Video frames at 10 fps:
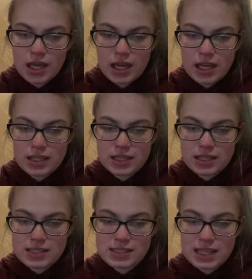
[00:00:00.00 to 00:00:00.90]
and
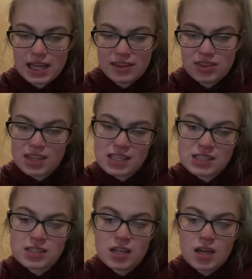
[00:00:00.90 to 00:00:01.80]
zeaxanthin.